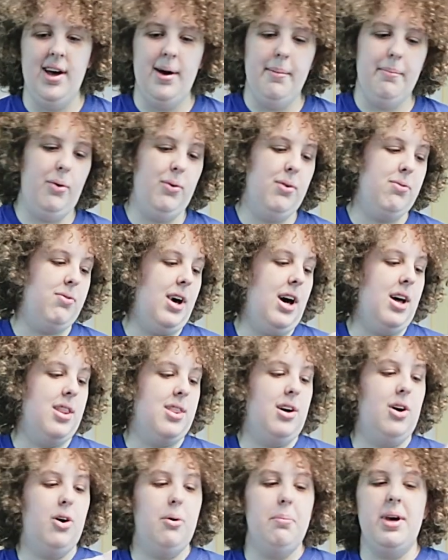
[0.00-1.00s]
But we've got
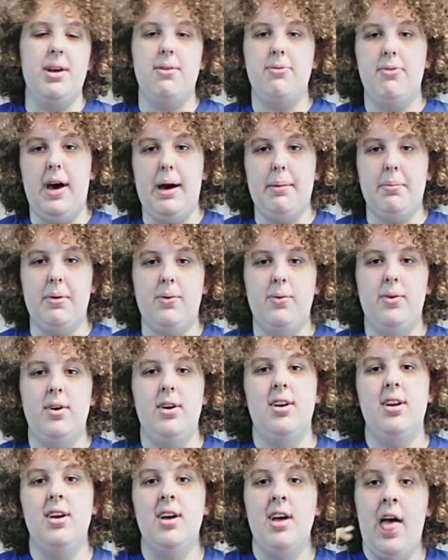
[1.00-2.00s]
the homemade fabric
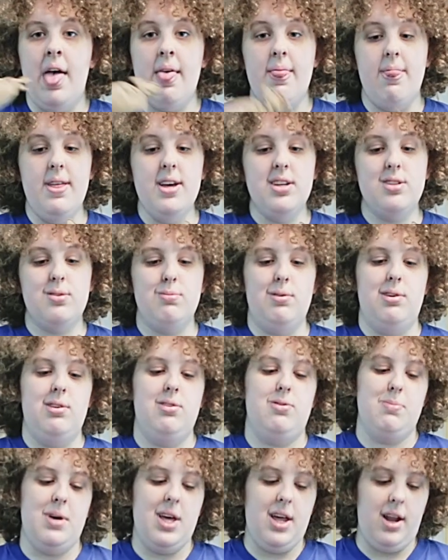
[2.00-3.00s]
one. This
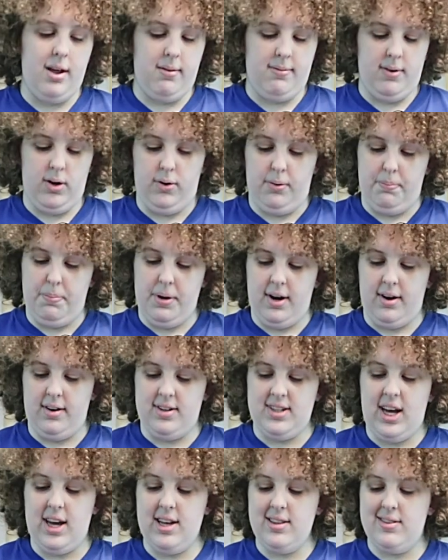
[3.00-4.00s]
one's made out of an old pair of
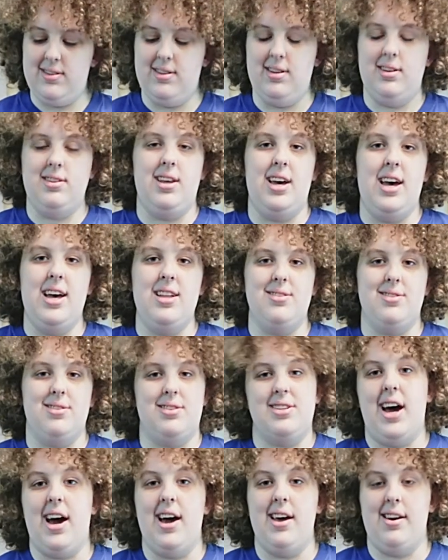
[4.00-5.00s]
tights that the ends are
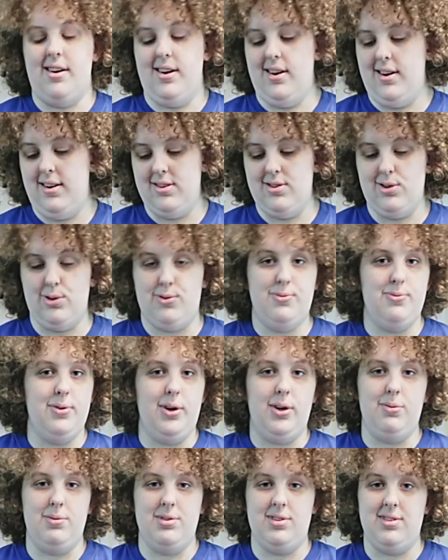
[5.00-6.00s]
tied on and just
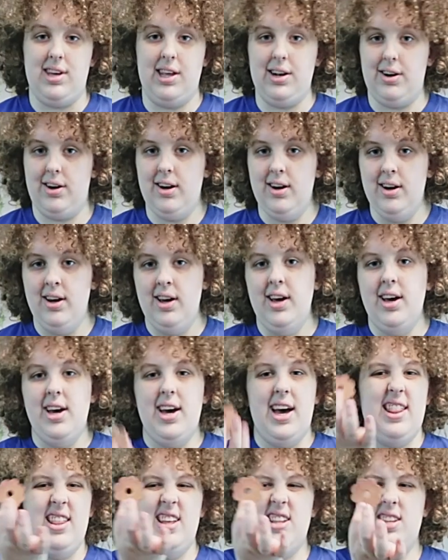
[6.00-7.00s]
filled with cedar.
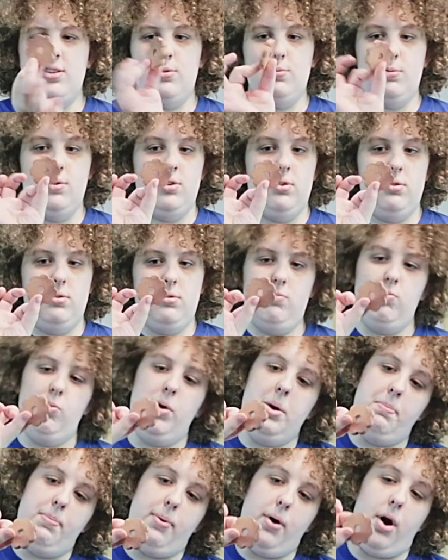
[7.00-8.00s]
And then this one
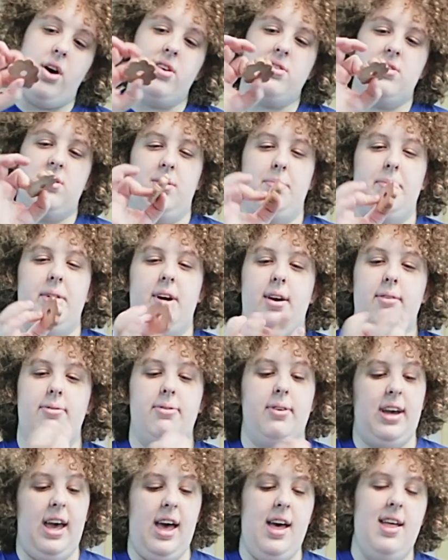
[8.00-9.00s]
we bought somewhere, I
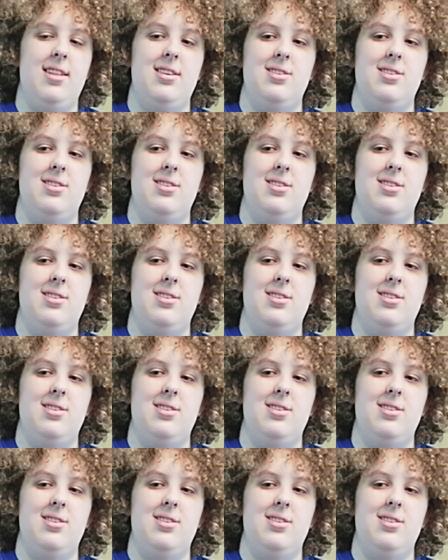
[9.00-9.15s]
forget.